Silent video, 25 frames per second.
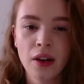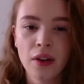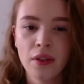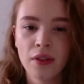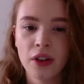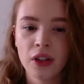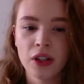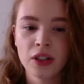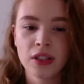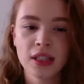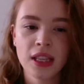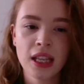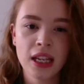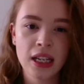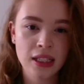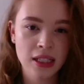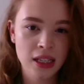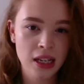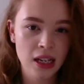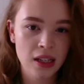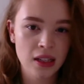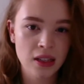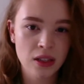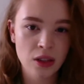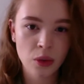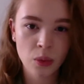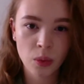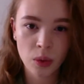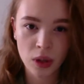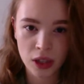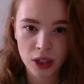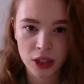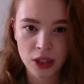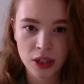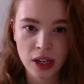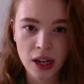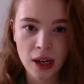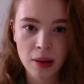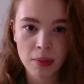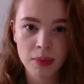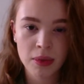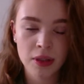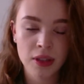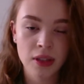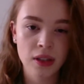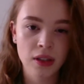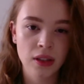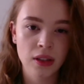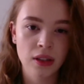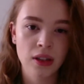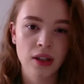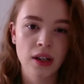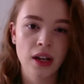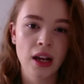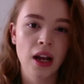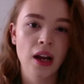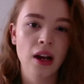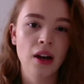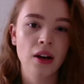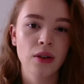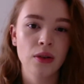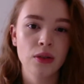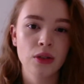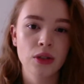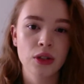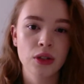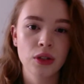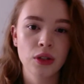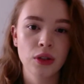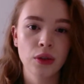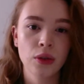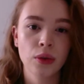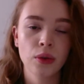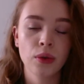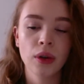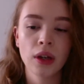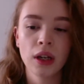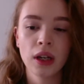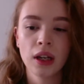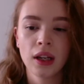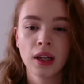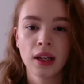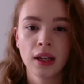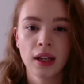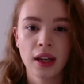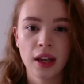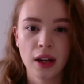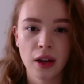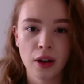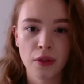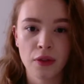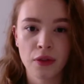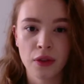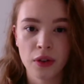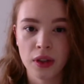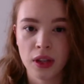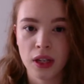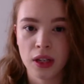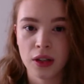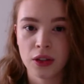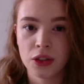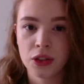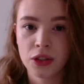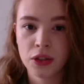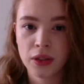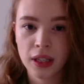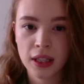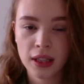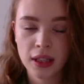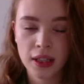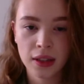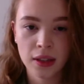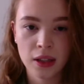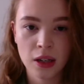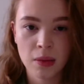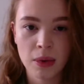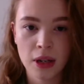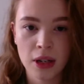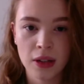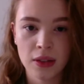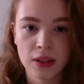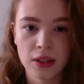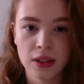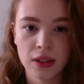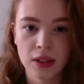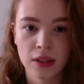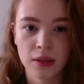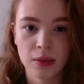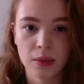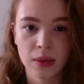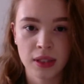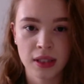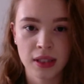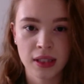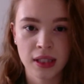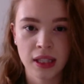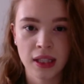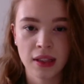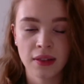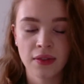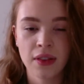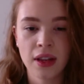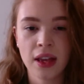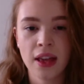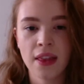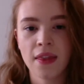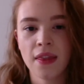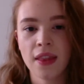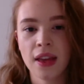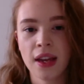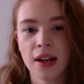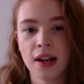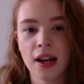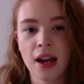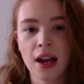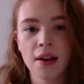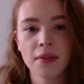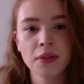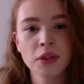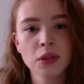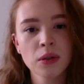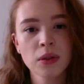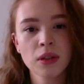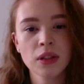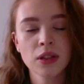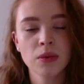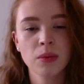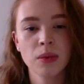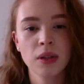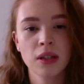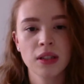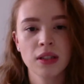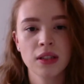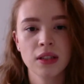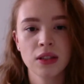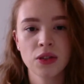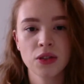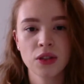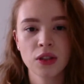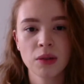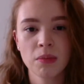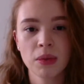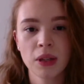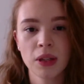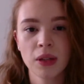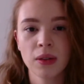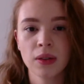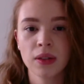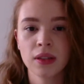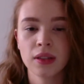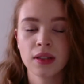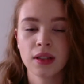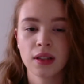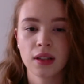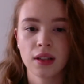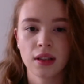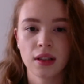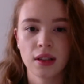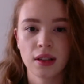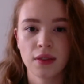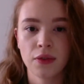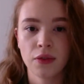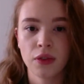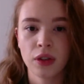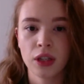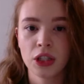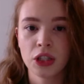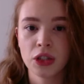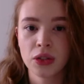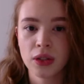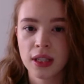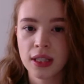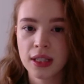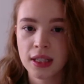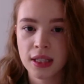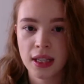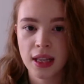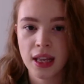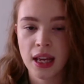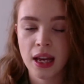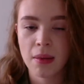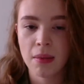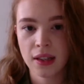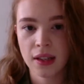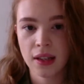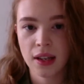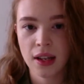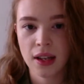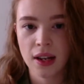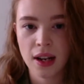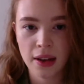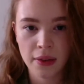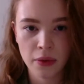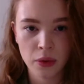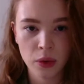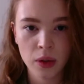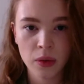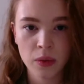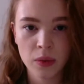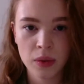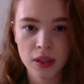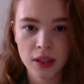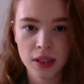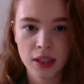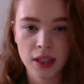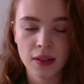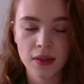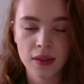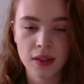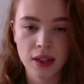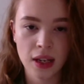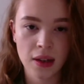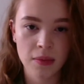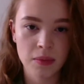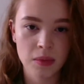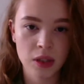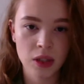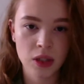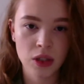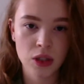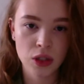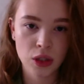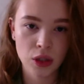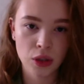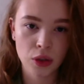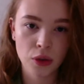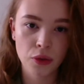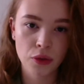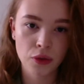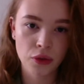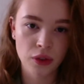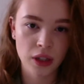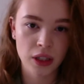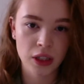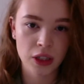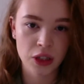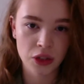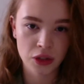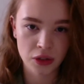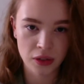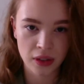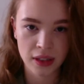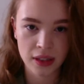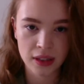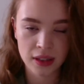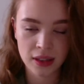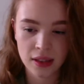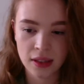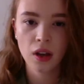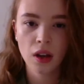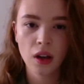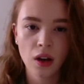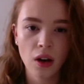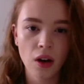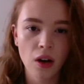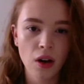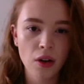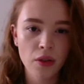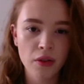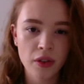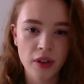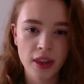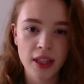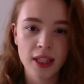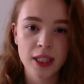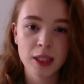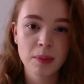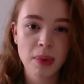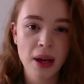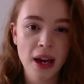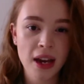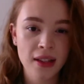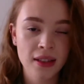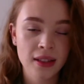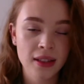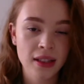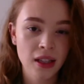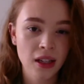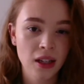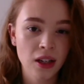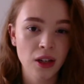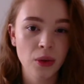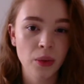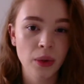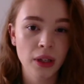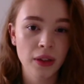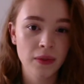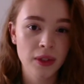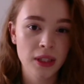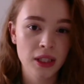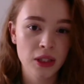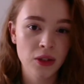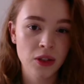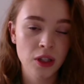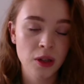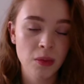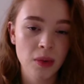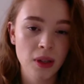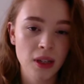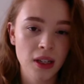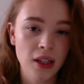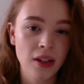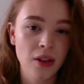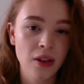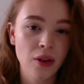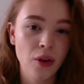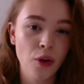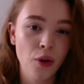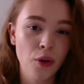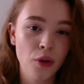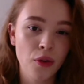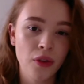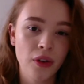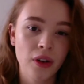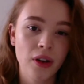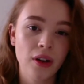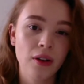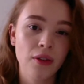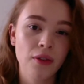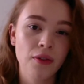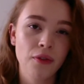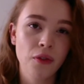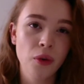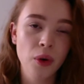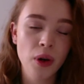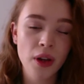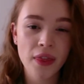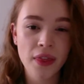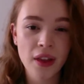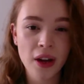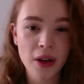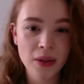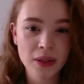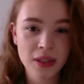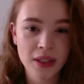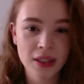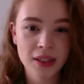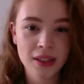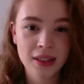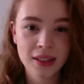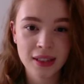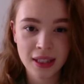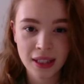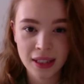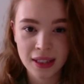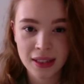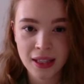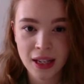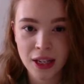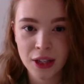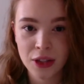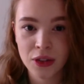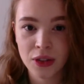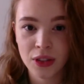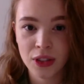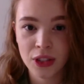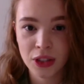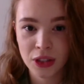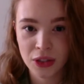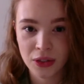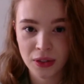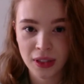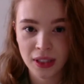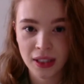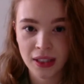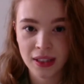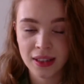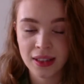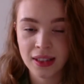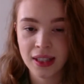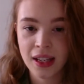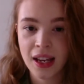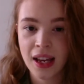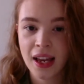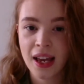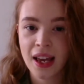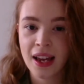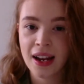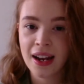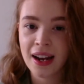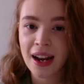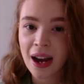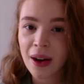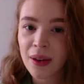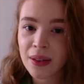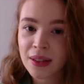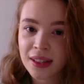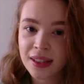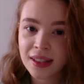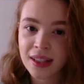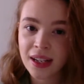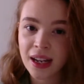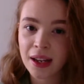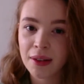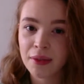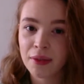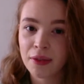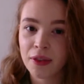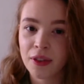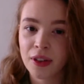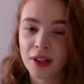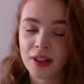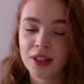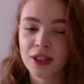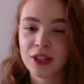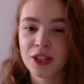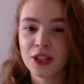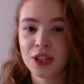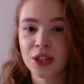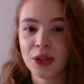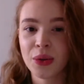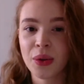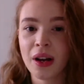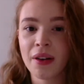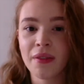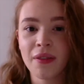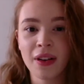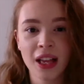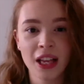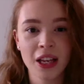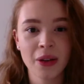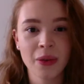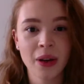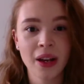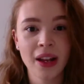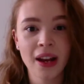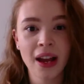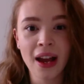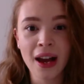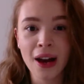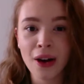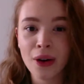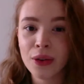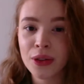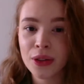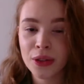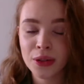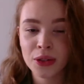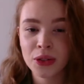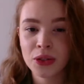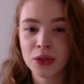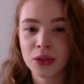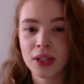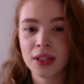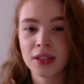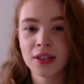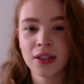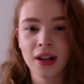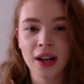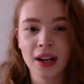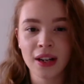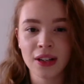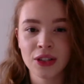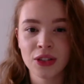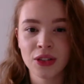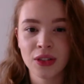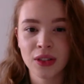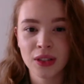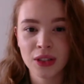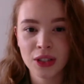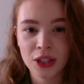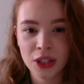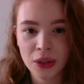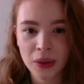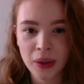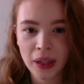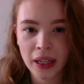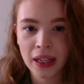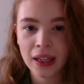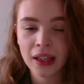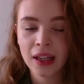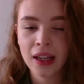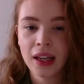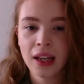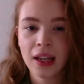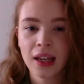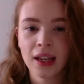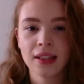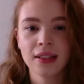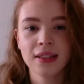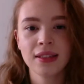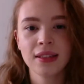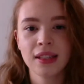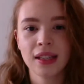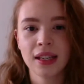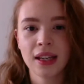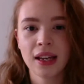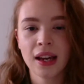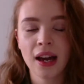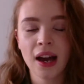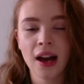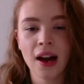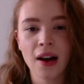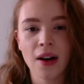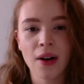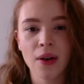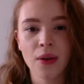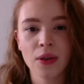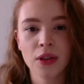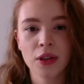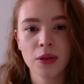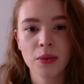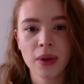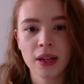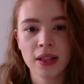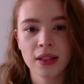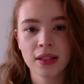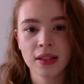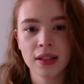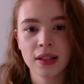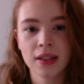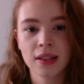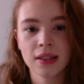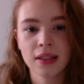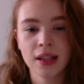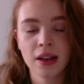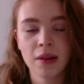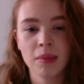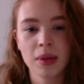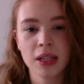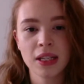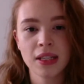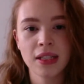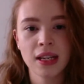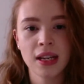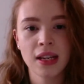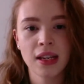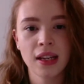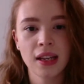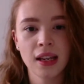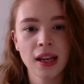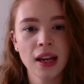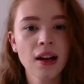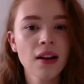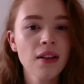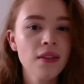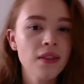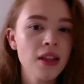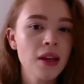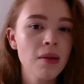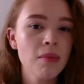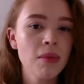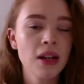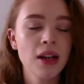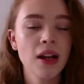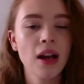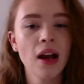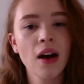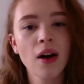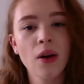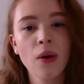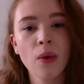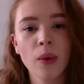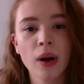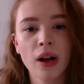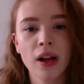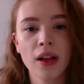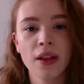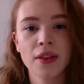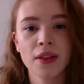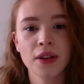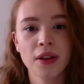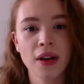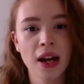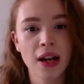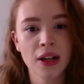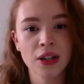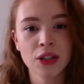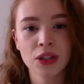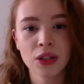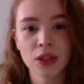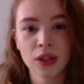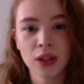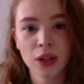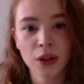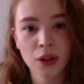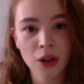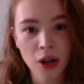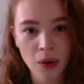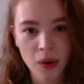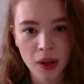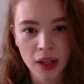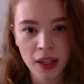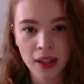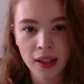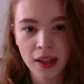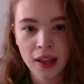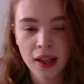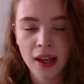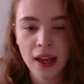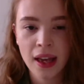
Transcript: First, they attend a workshop to learn how to care for their tree that they're about to receive, and then afterwards we distribute the free trees to them, and everyone receives up to 2 free trees. Over this past year, we've distributed over 4,600 trees, and now it's time for us to evaluate how those trees are actually doing and see how the residents have been taking care of them and how well they're actually growing.